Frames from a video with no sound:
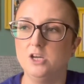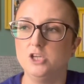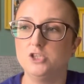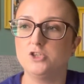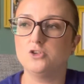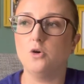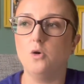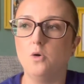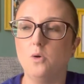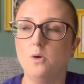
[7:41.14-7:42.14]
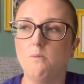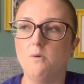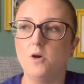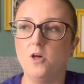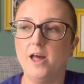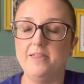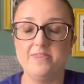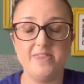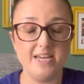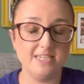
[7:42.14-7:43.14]
So
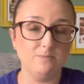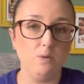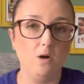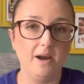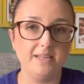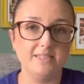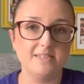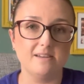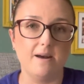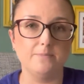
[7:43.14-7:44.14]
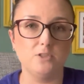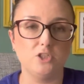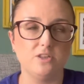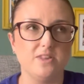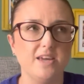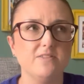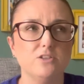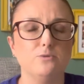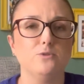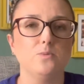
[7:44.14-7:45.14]
at this point, I think
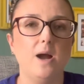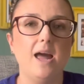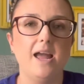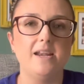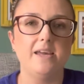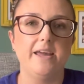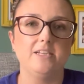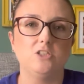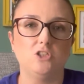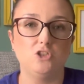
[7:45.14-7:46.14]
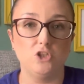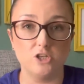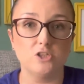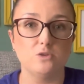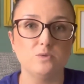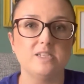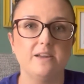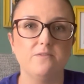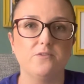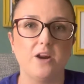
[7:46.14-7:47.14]
this was when it just was
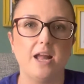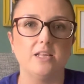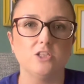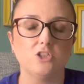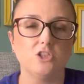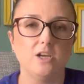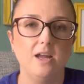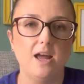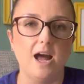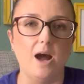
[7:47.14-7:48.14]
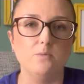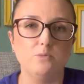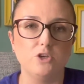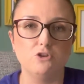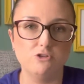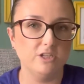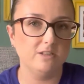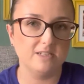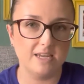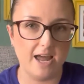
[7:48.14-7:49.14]
in French and we
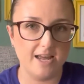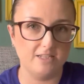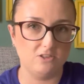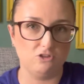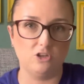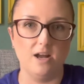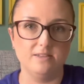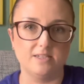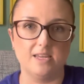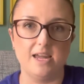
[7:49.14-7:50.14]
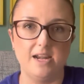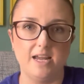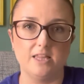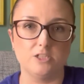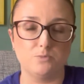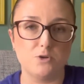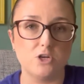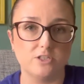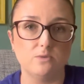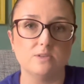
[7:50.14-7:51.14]
couldn't get it to translate in English
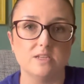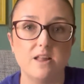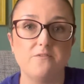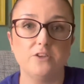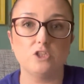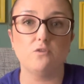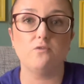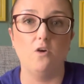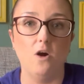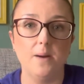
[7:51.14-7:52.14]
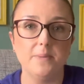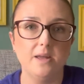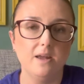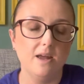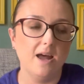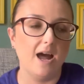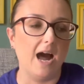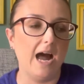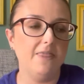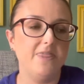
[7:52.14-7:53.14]
because it was an official form.
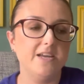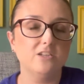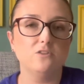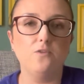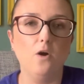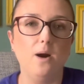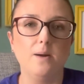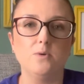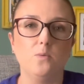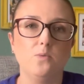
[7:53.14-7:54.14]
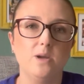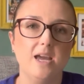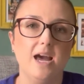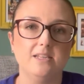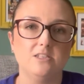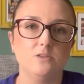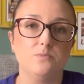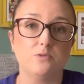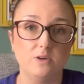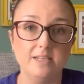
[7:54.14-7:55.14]
And this form we had to
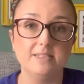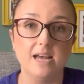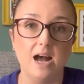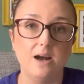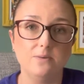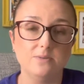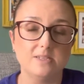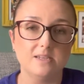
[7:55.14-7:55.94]
print out